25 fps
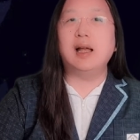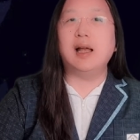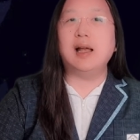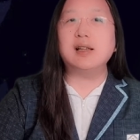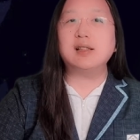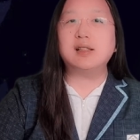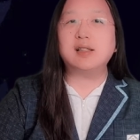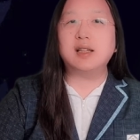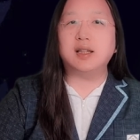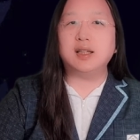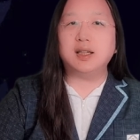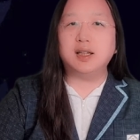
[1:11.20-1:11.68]

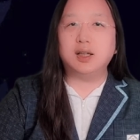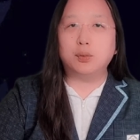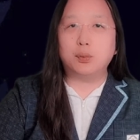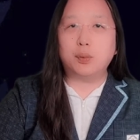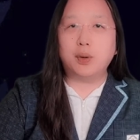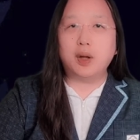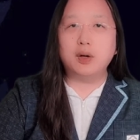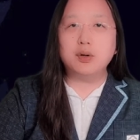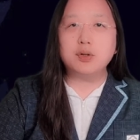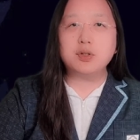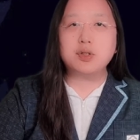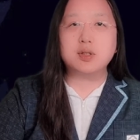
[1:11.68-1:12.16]
As the
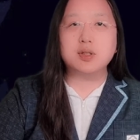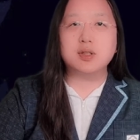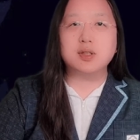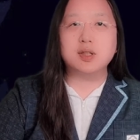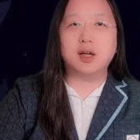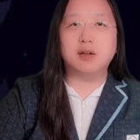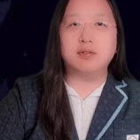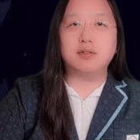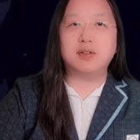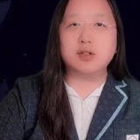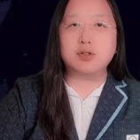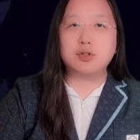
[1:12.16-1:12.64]
erosion
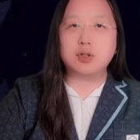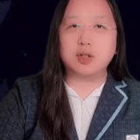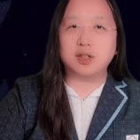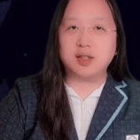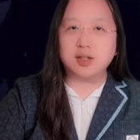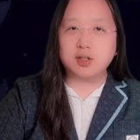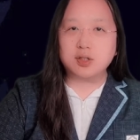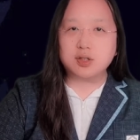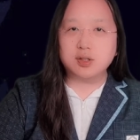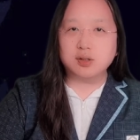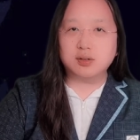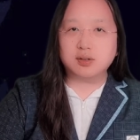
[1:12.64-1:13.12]
of the
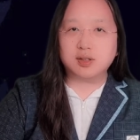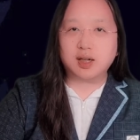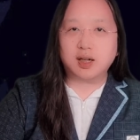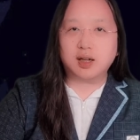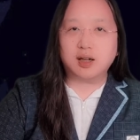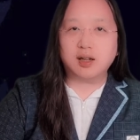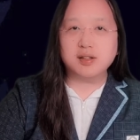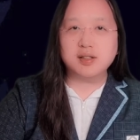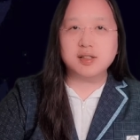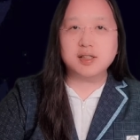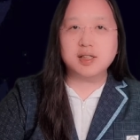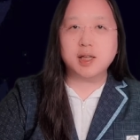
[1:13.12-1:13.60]
traditional
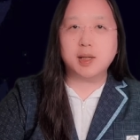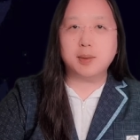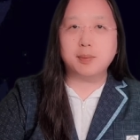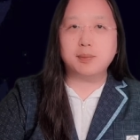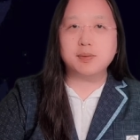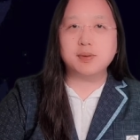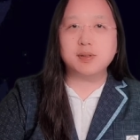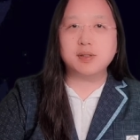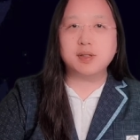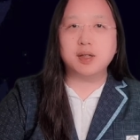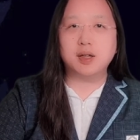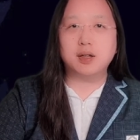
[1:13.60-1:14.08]

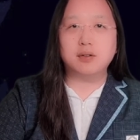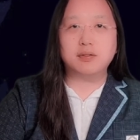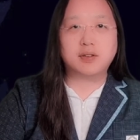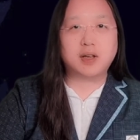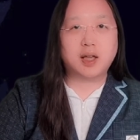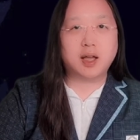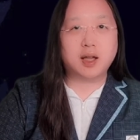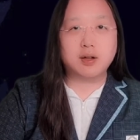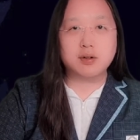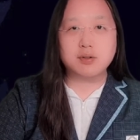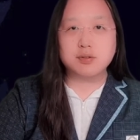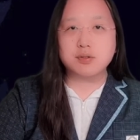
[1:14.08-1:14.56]
concepts of
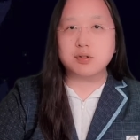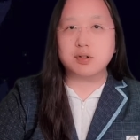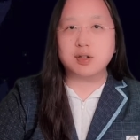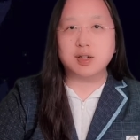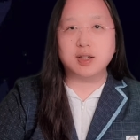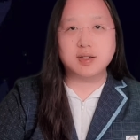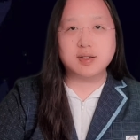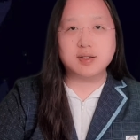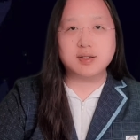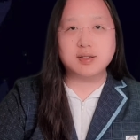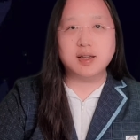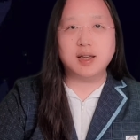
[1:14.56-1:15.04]

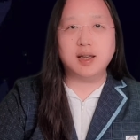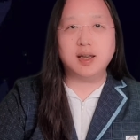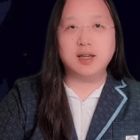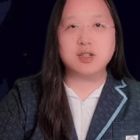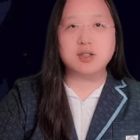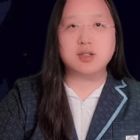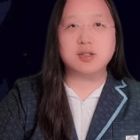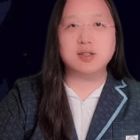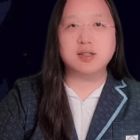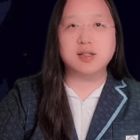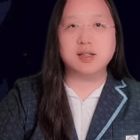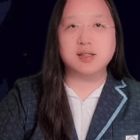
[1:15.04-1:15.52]
countries,
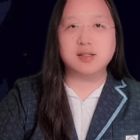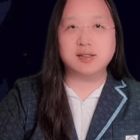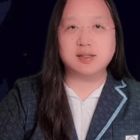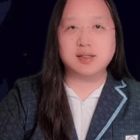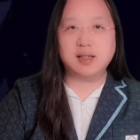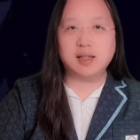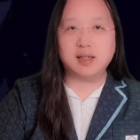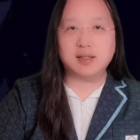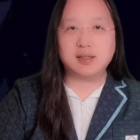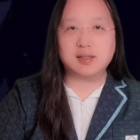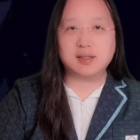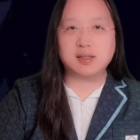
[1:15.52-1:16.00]
nations, and
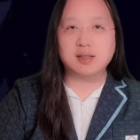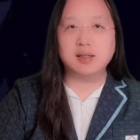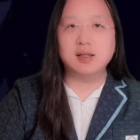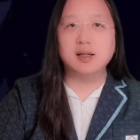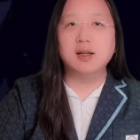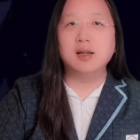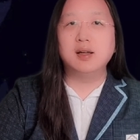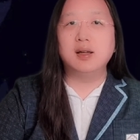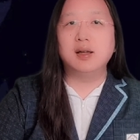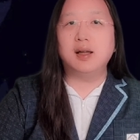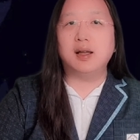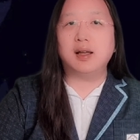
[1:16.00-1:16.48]
states
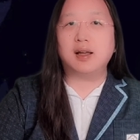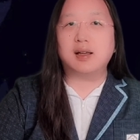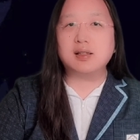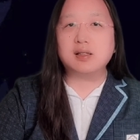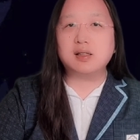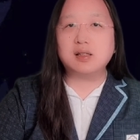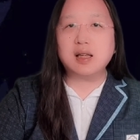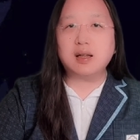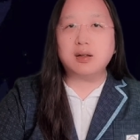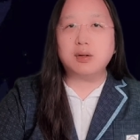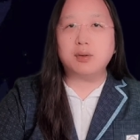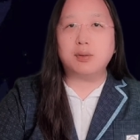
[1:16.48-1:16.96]

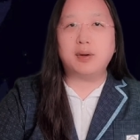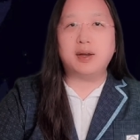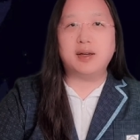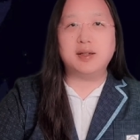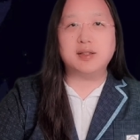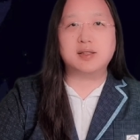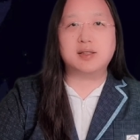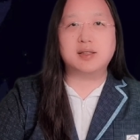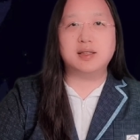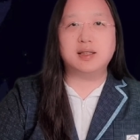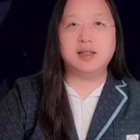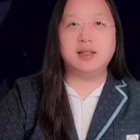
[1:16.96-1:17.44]

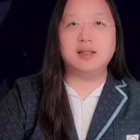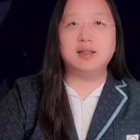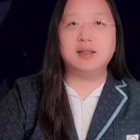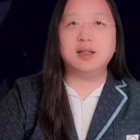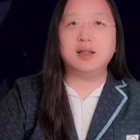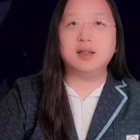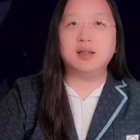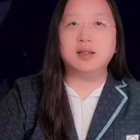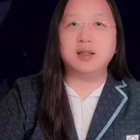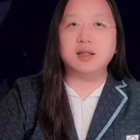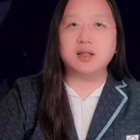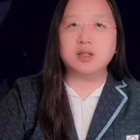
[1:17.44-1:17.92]
accelerates in
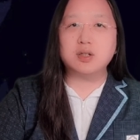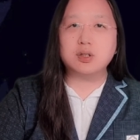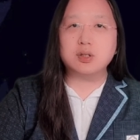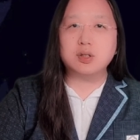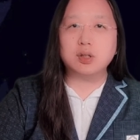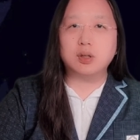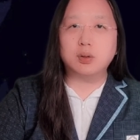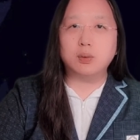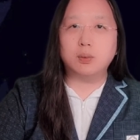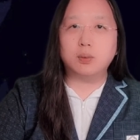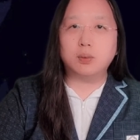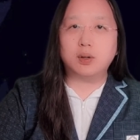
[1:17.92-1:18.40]
the
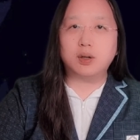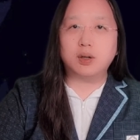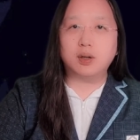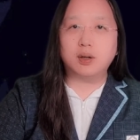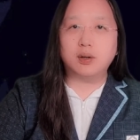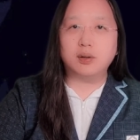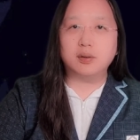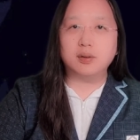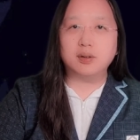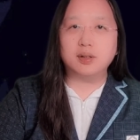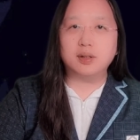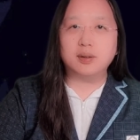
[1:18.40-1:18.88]
digital
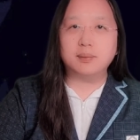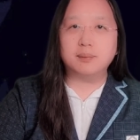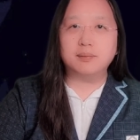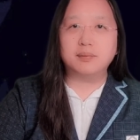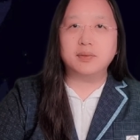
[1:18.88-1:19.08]
world,